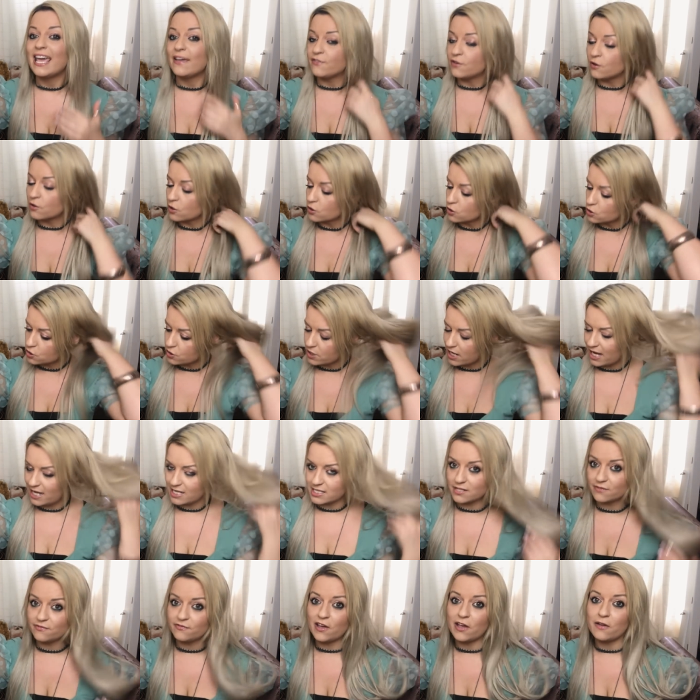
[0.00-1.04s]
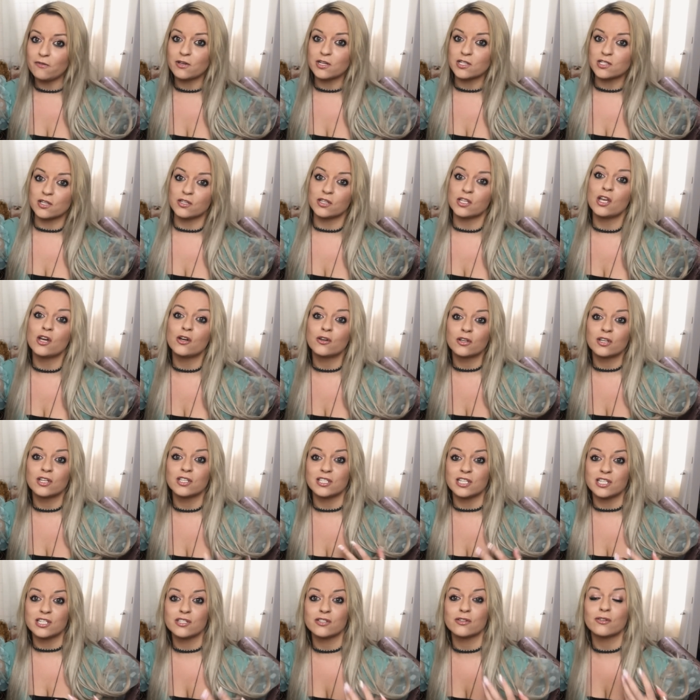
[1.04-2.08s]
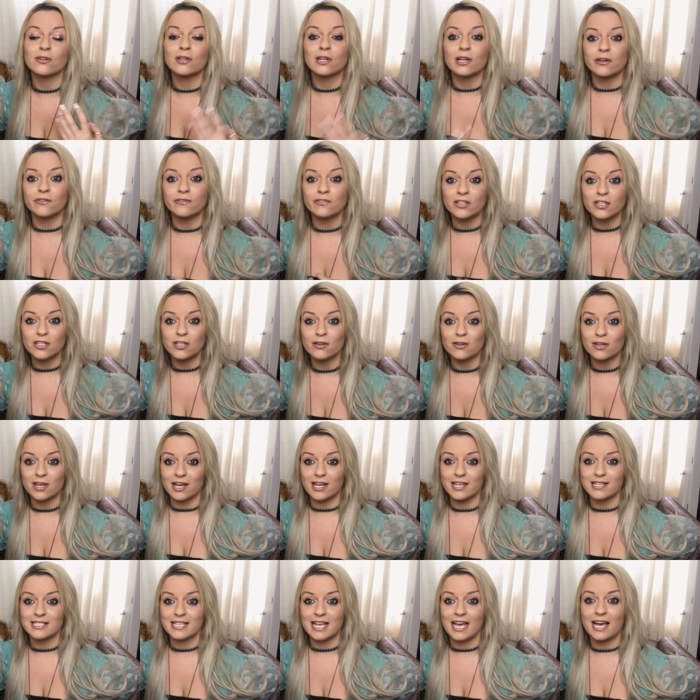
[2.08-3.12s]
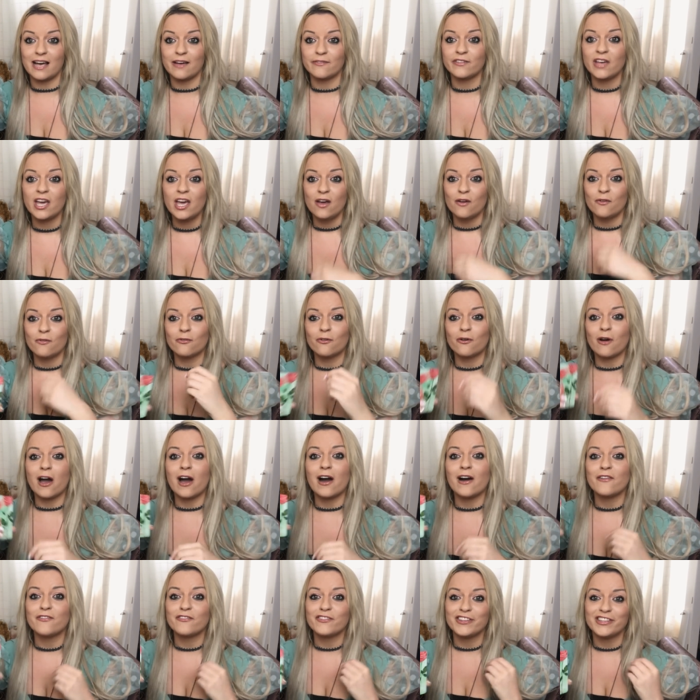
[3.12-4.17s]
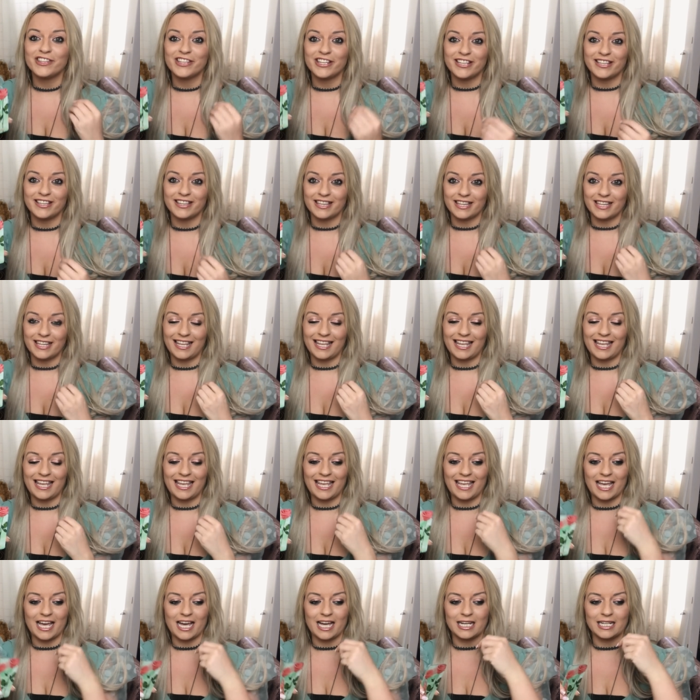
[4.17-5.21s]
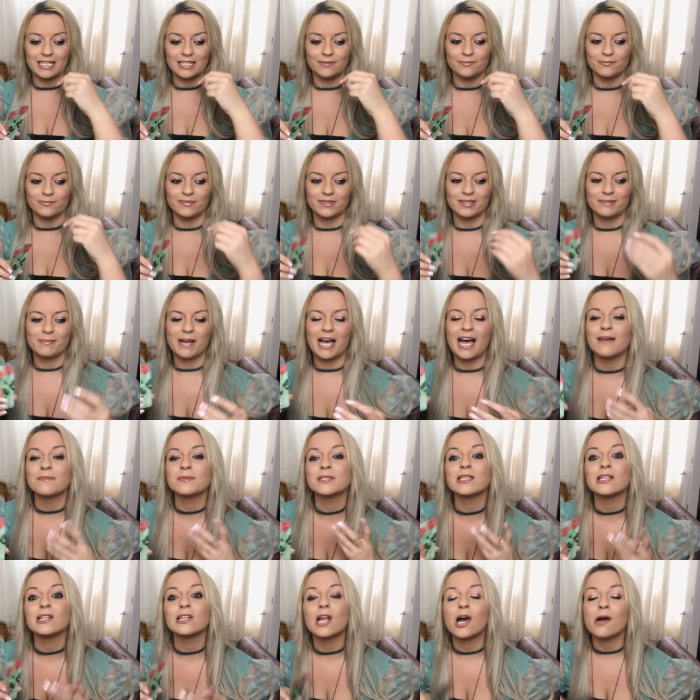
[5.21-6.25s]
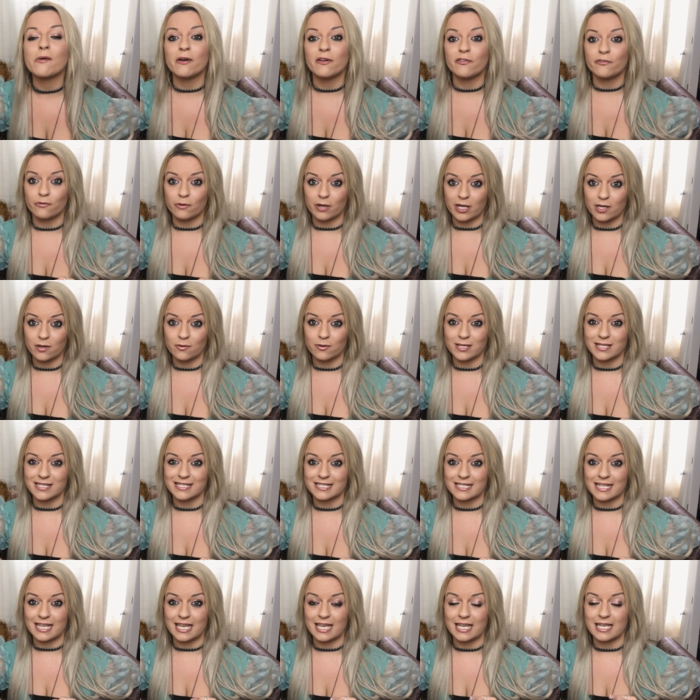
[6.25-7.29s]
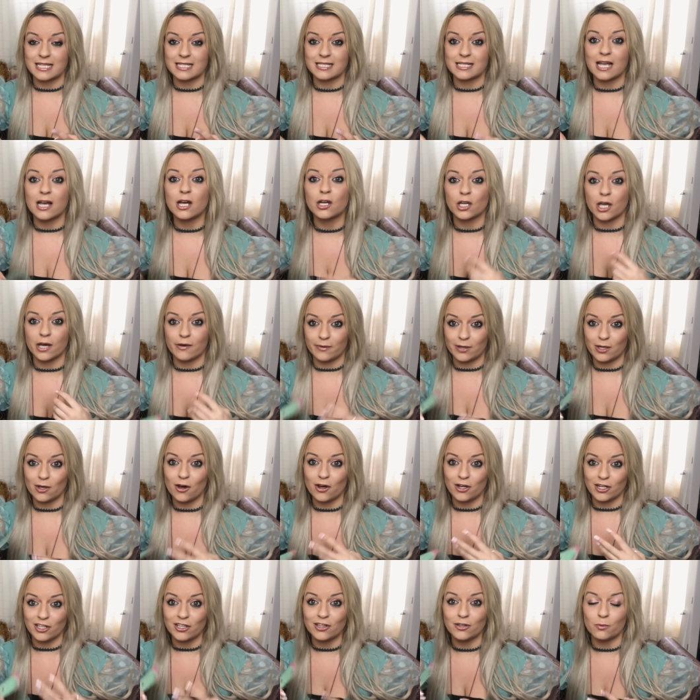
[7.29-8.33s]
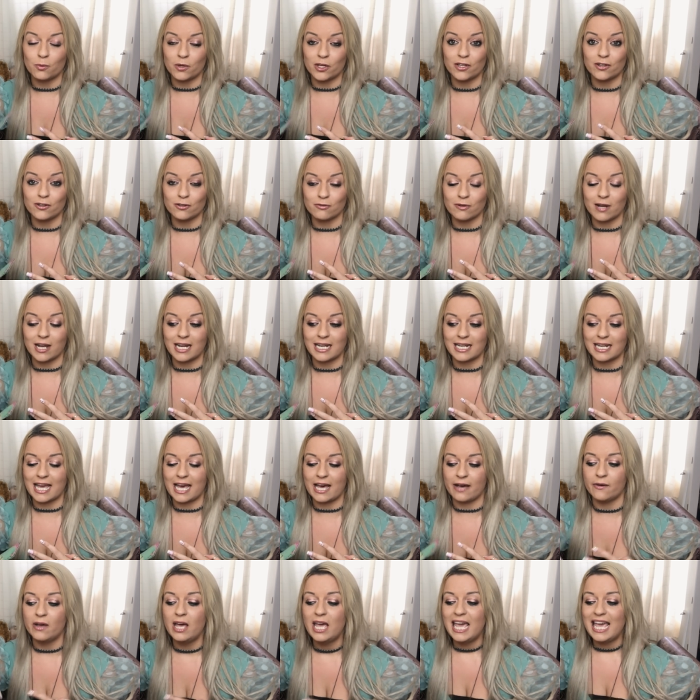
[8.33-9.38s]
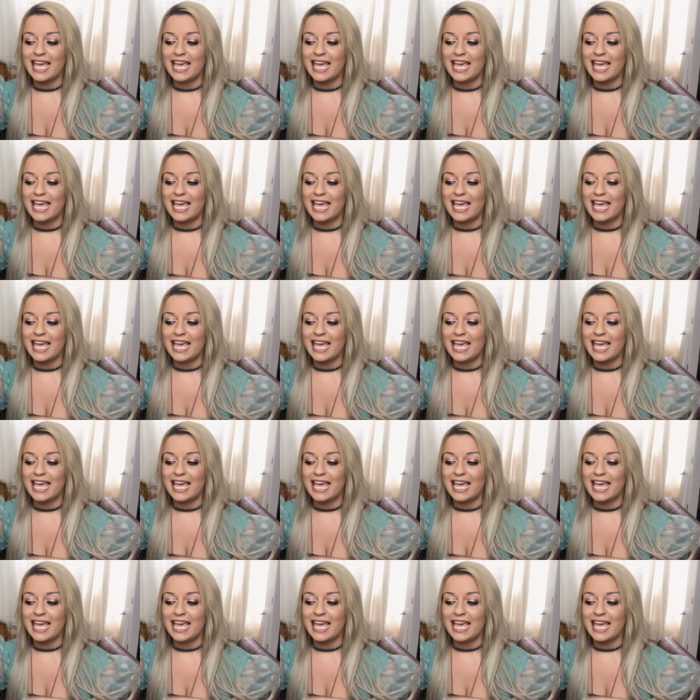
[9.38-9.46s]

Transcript: if you can try to focus on the unconditional love that you guys have rather than the um, perhaps the lower frequencies that are going on in the world right now